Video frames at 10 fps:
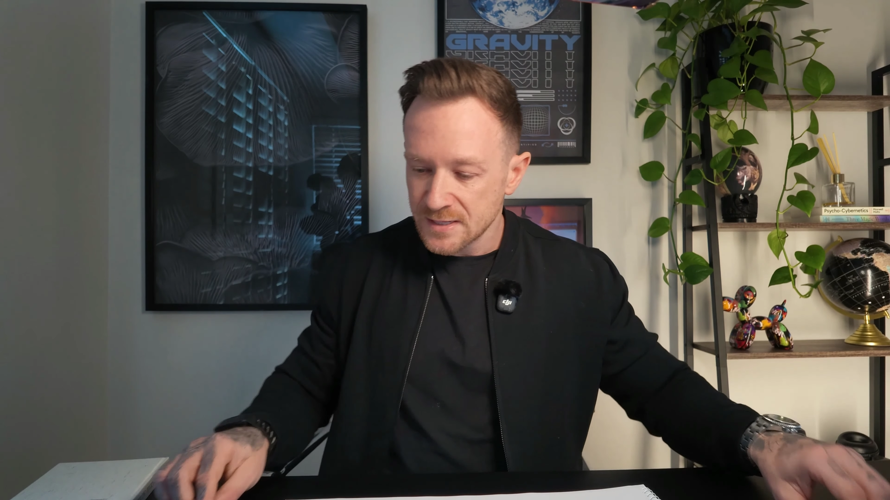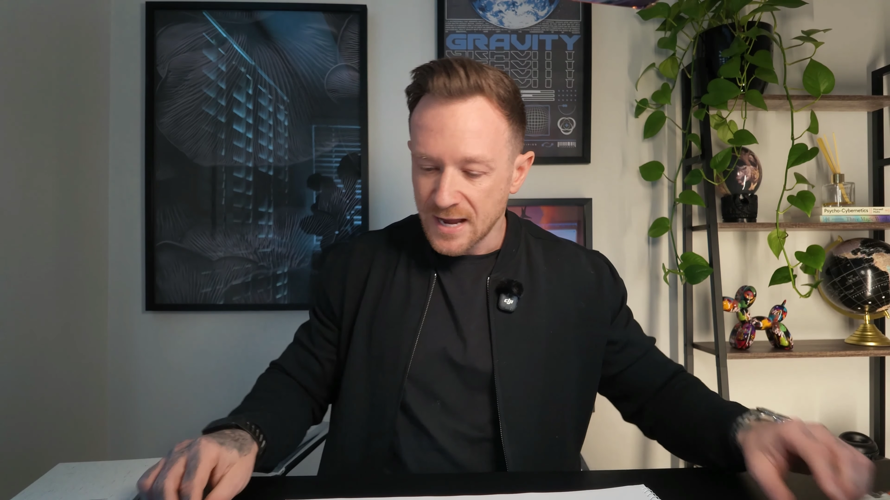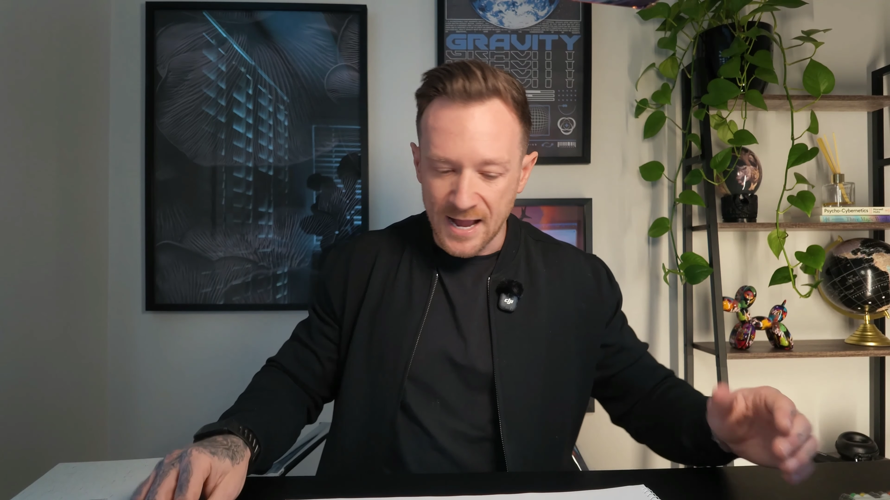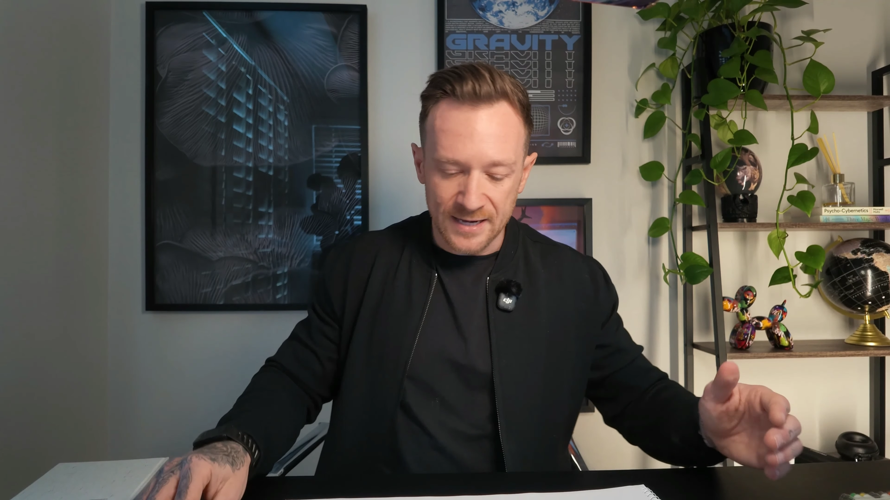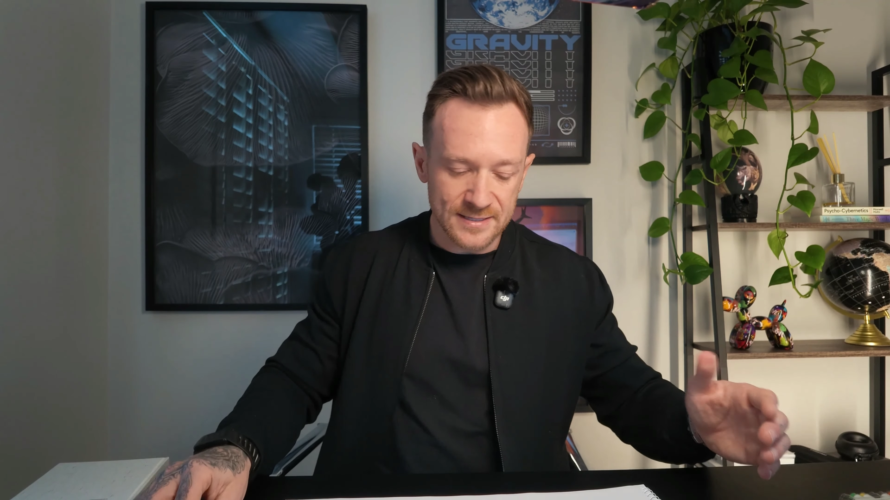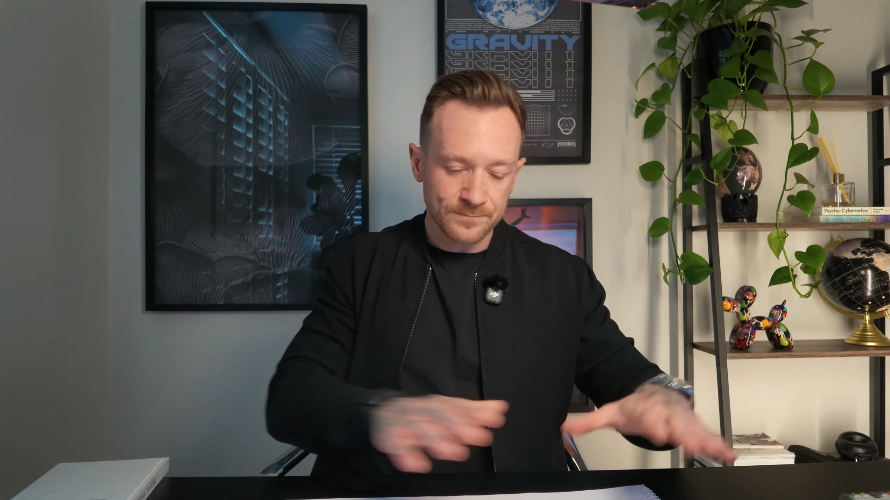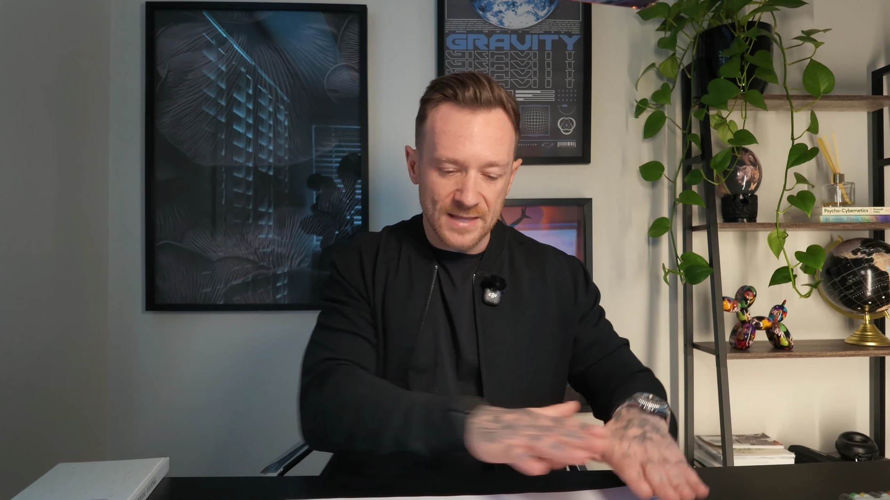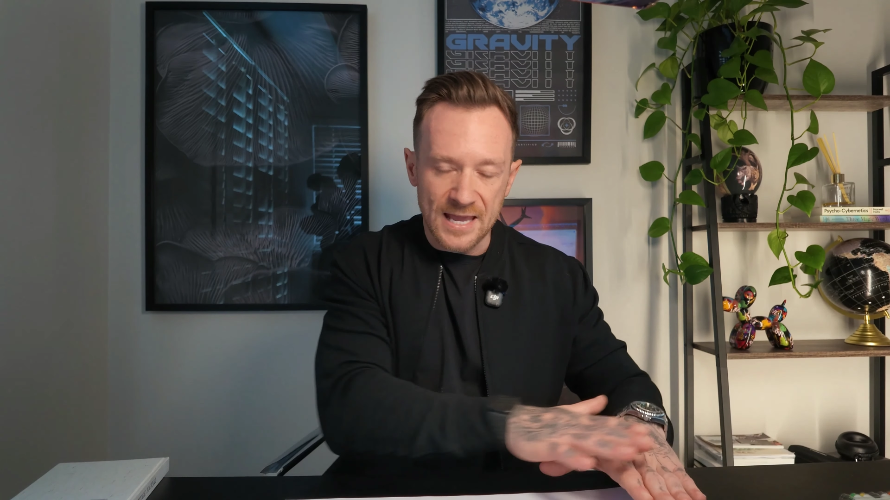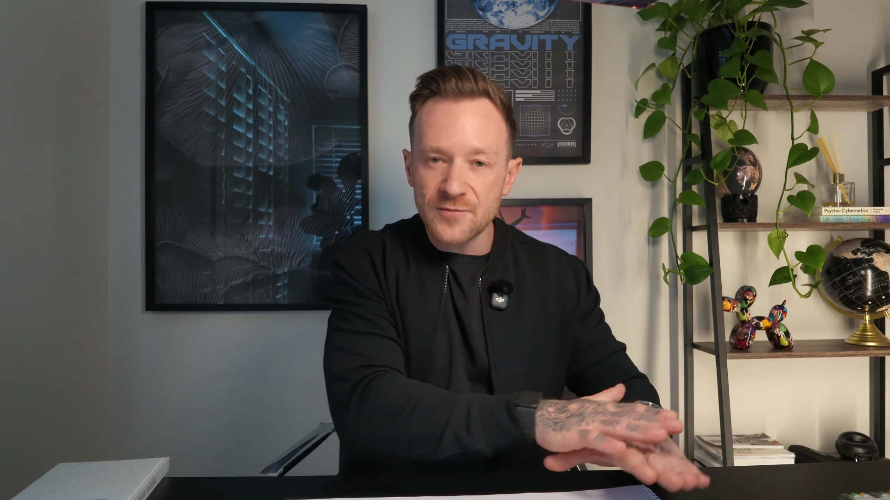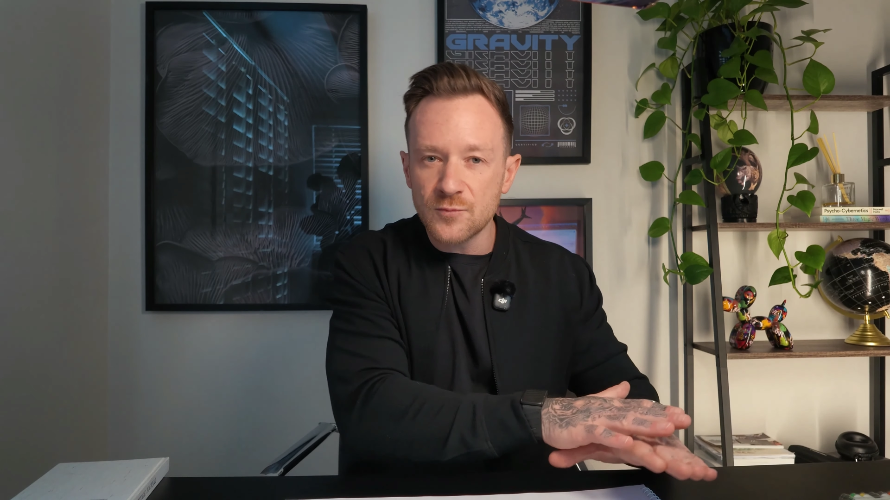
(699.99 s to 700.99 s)
And
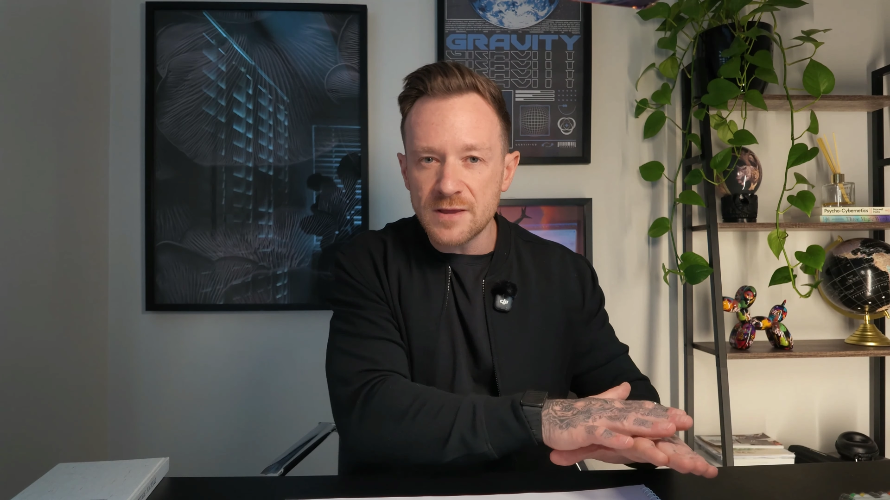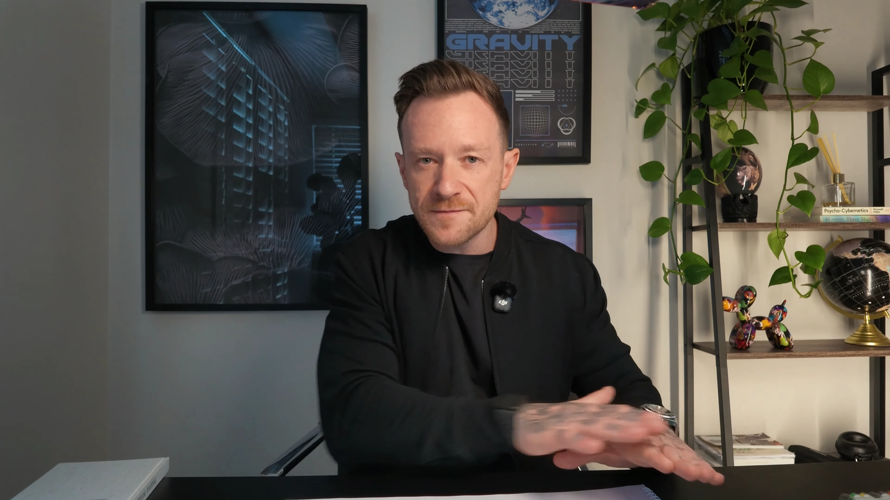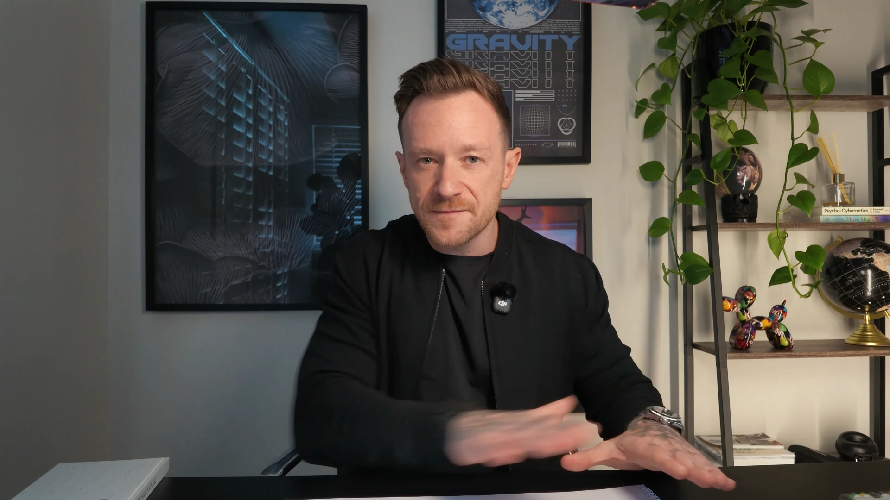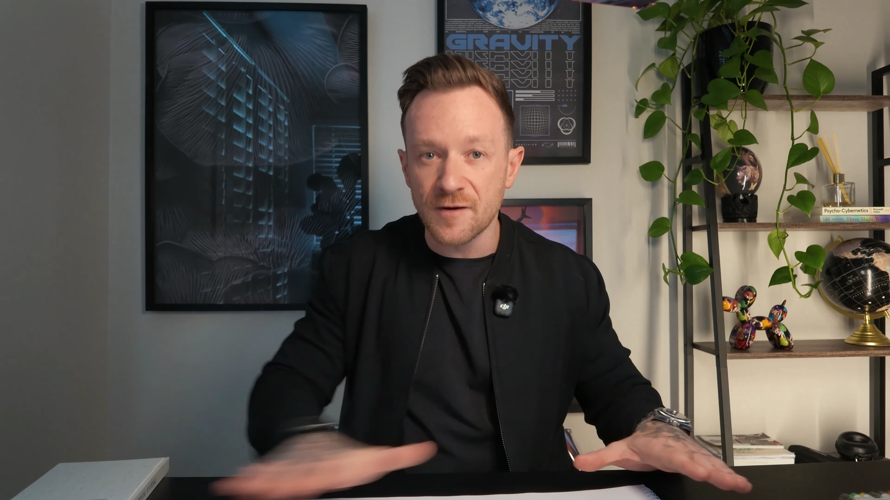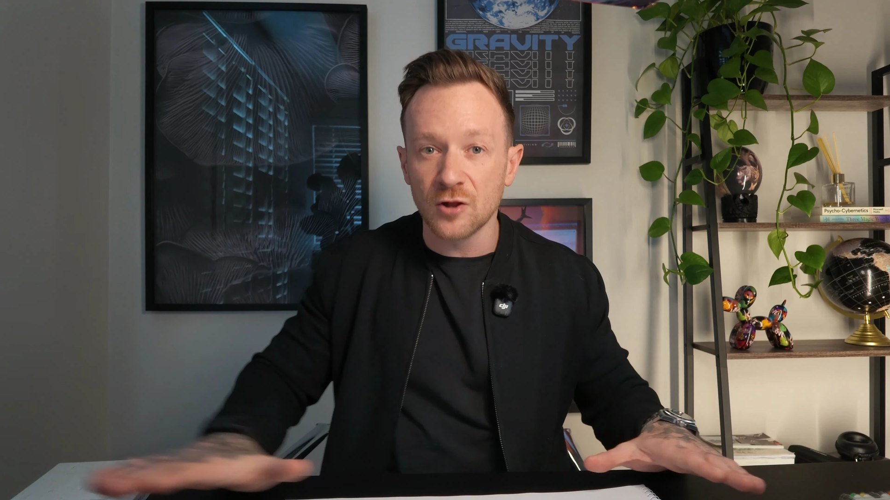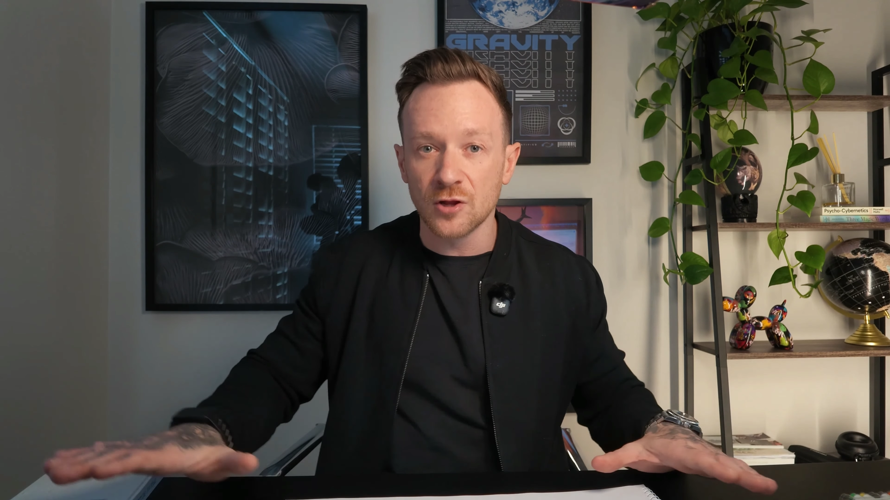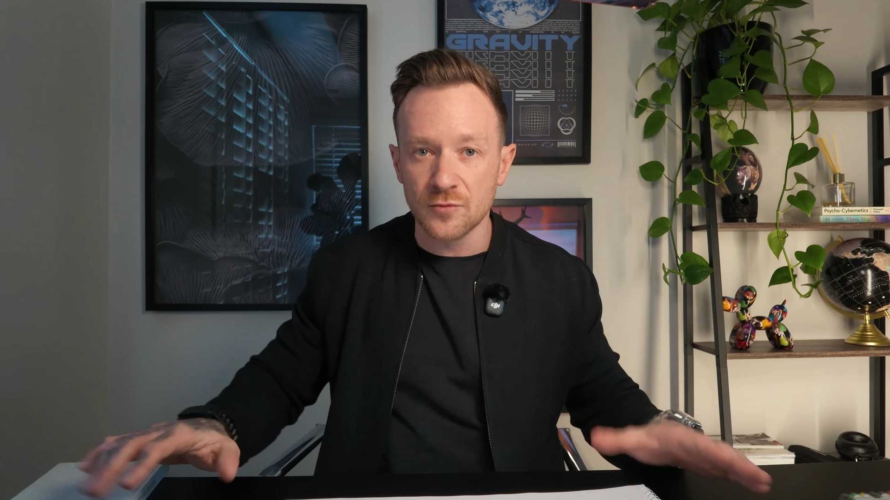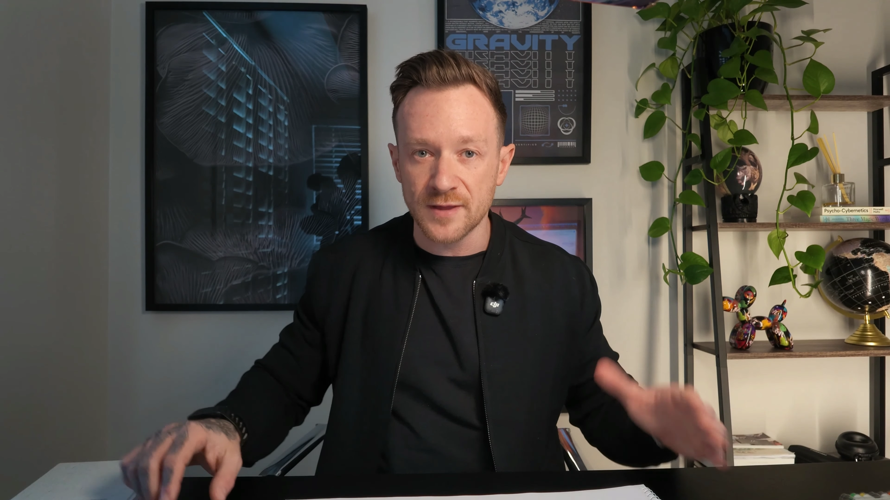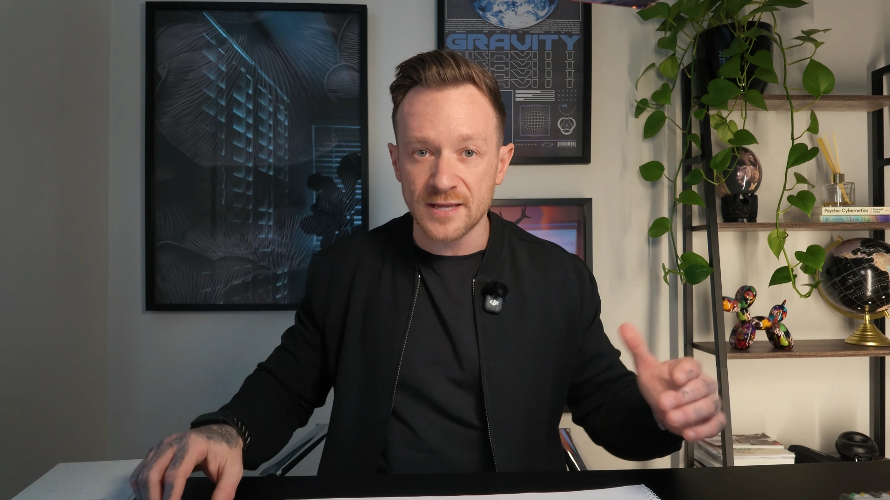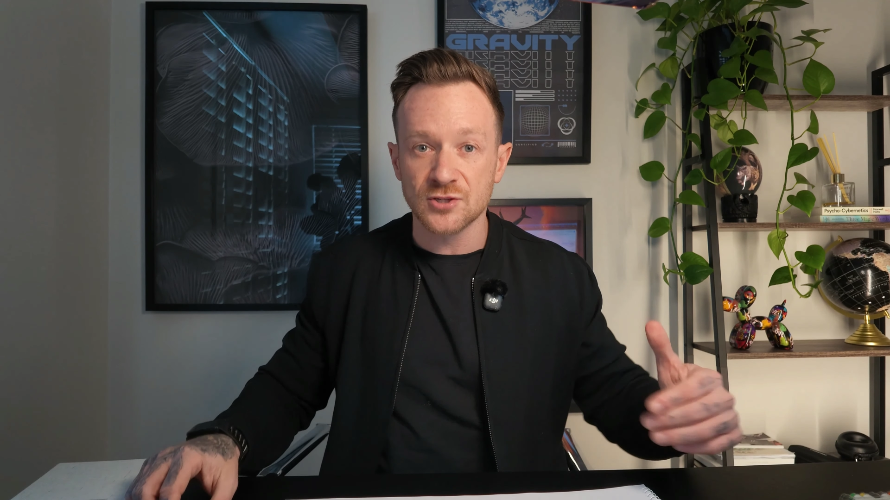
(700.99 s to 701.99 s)
if we follow
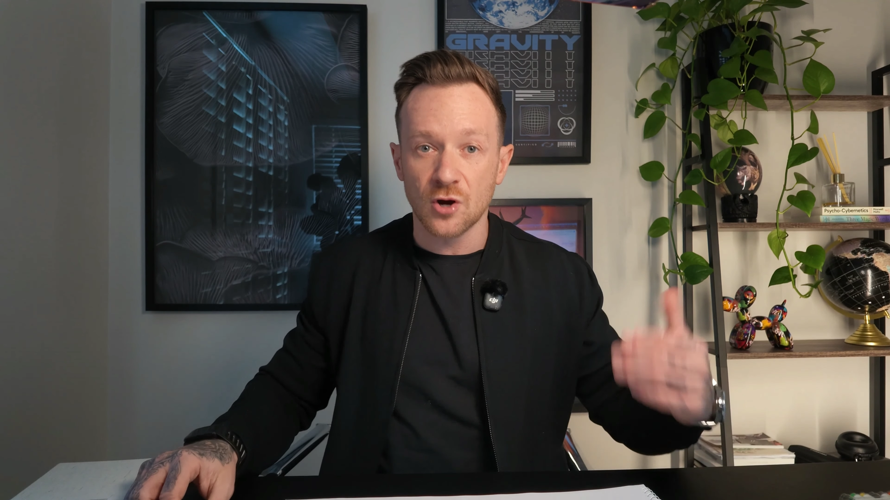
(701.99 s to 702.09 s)
this